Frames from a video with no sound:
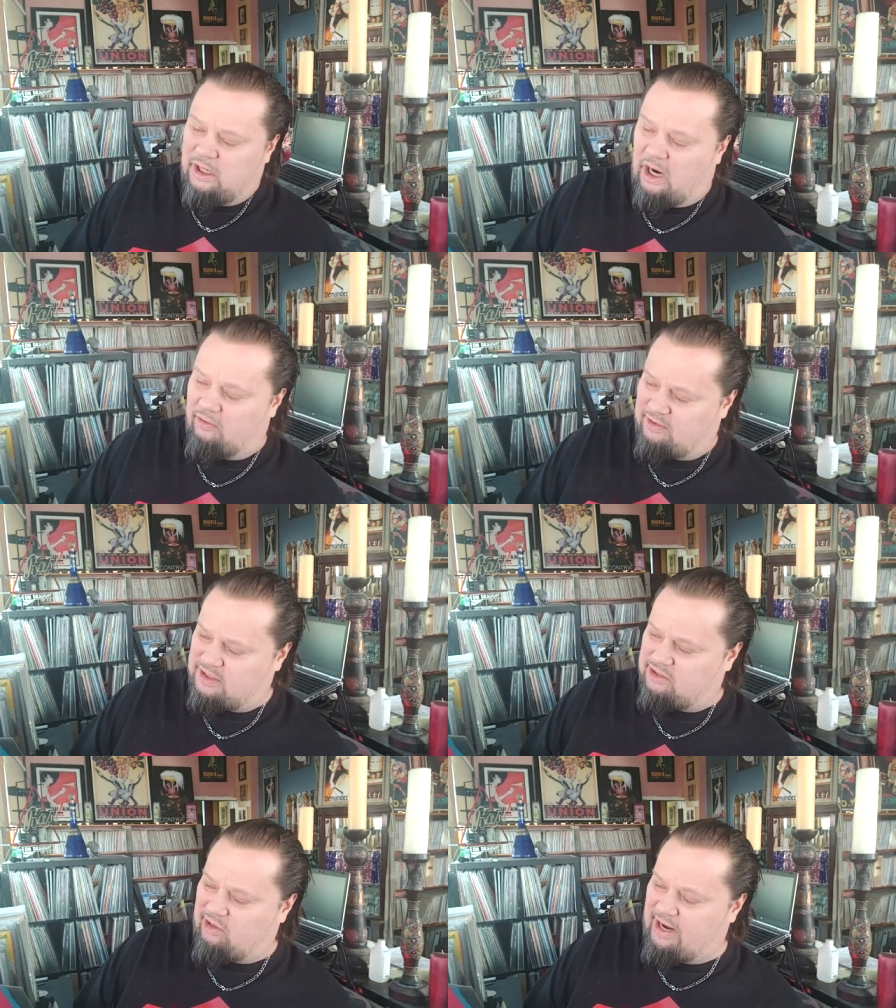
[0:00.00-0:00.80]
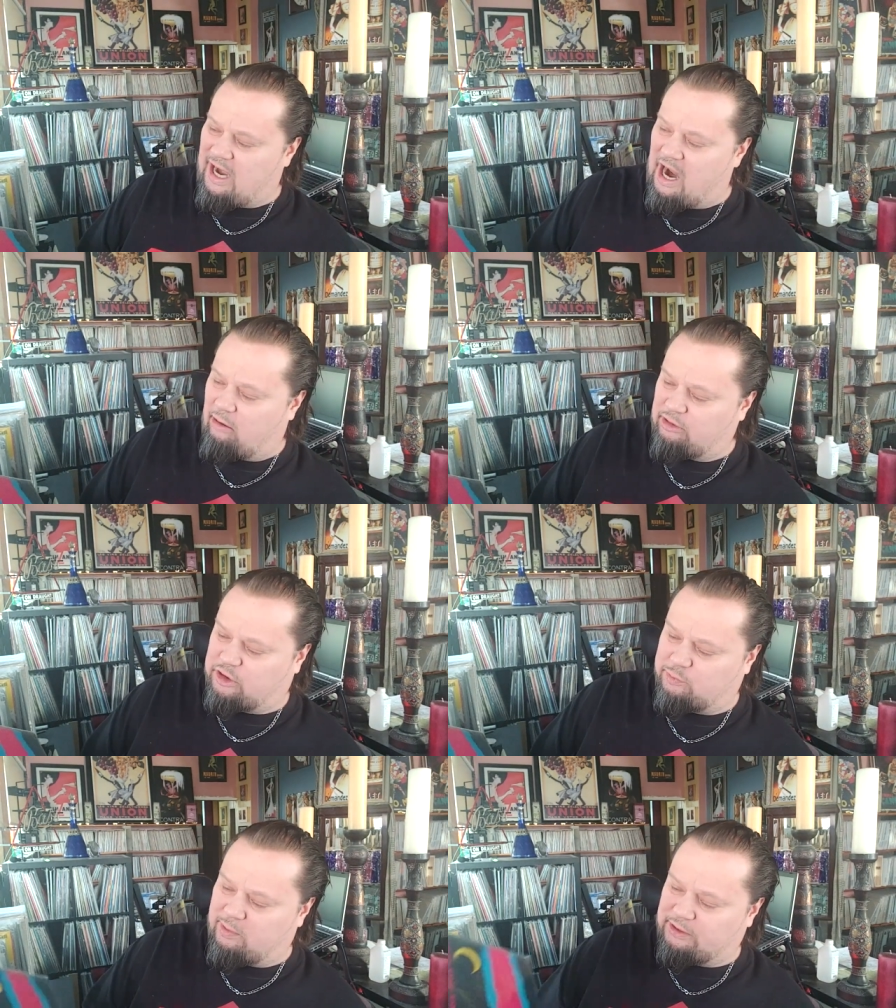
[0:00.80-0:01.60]
Uh, this is late hour
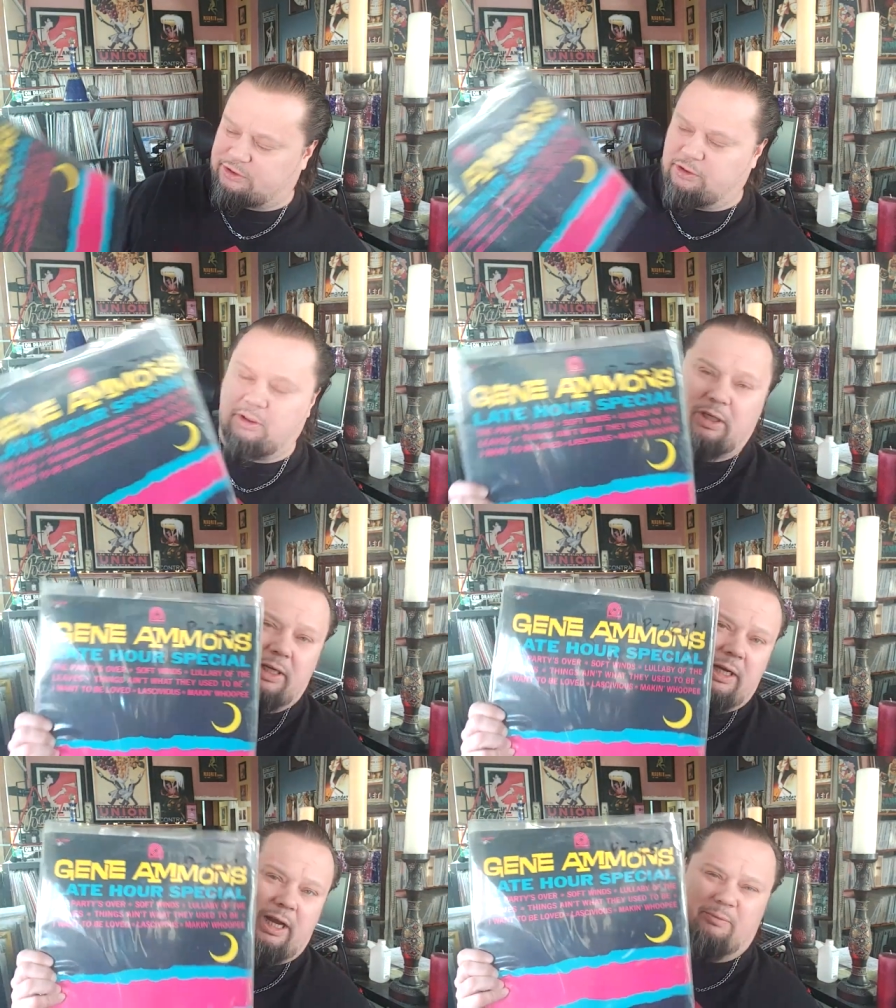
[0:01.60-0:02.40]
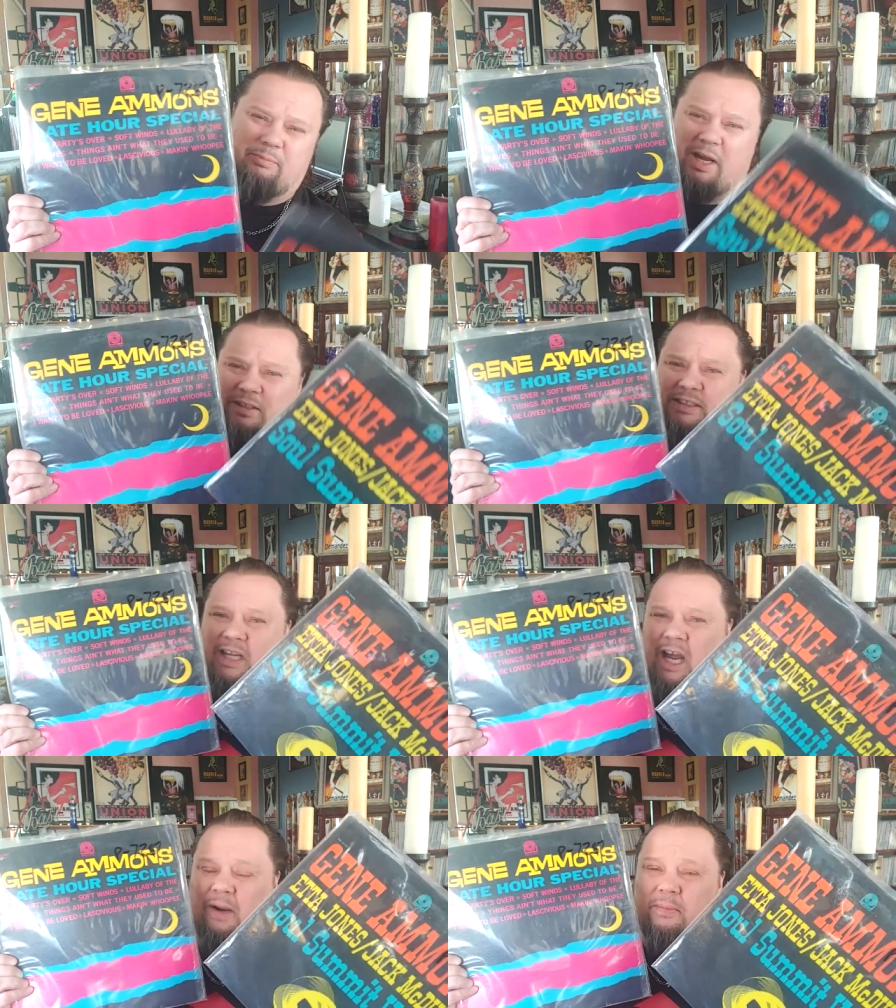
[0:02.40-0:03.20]
special. And by this
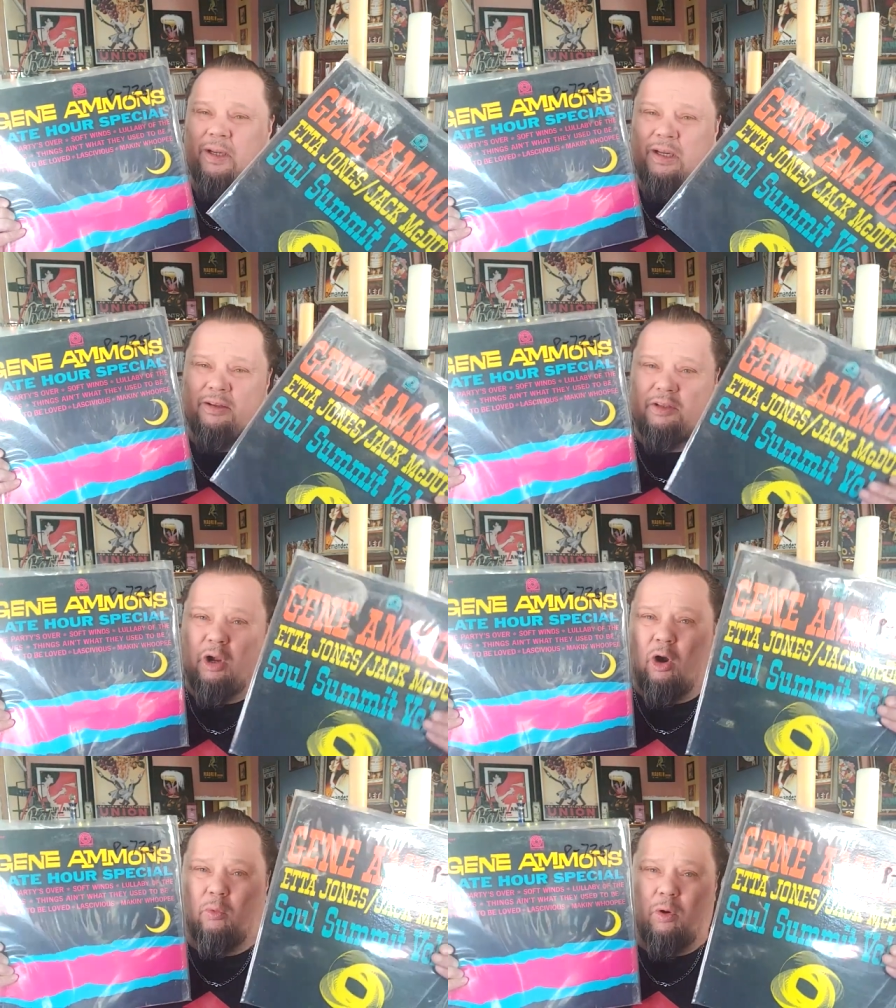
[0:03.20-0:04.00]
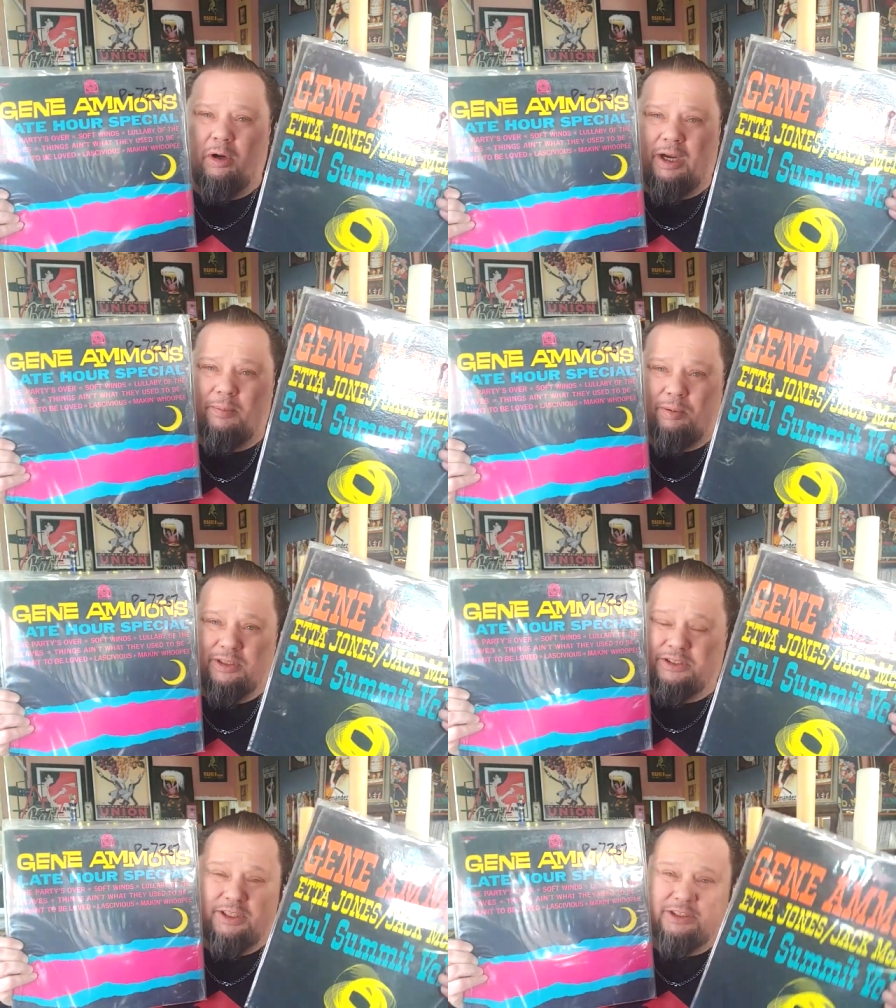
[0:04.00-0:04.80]
time, the artwork at
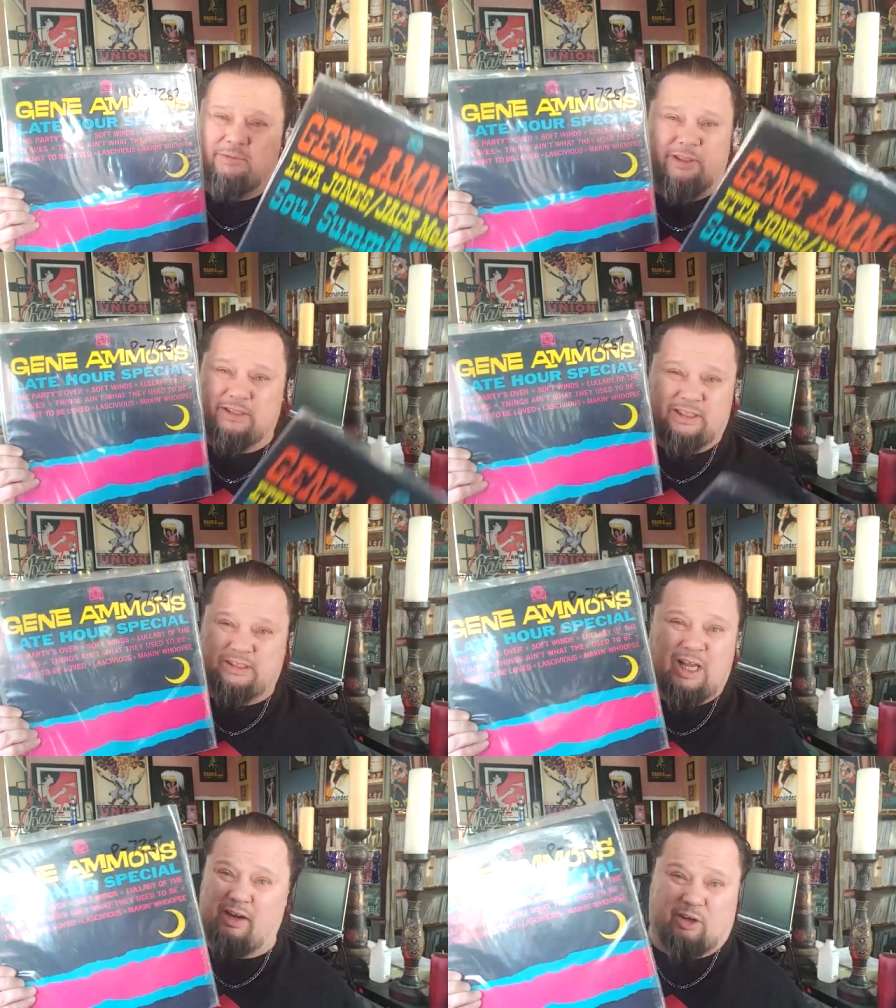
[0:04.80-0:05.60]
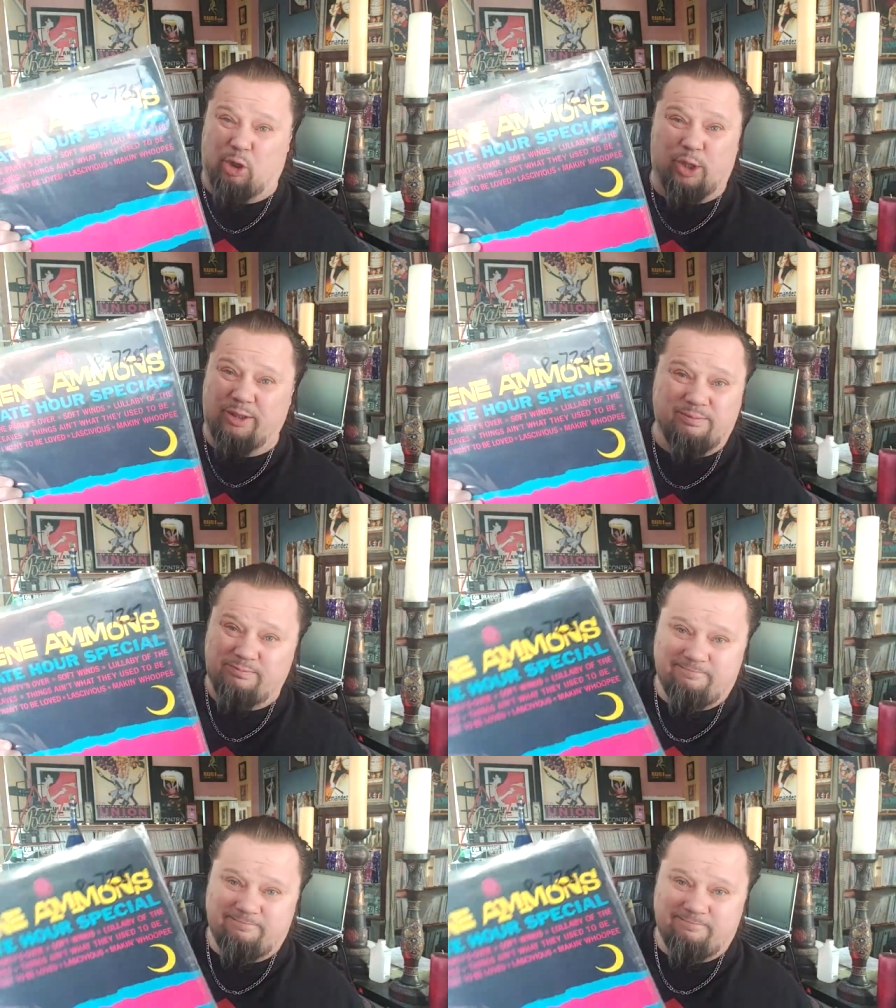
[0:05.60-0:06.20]
Prestige to me, it's not good.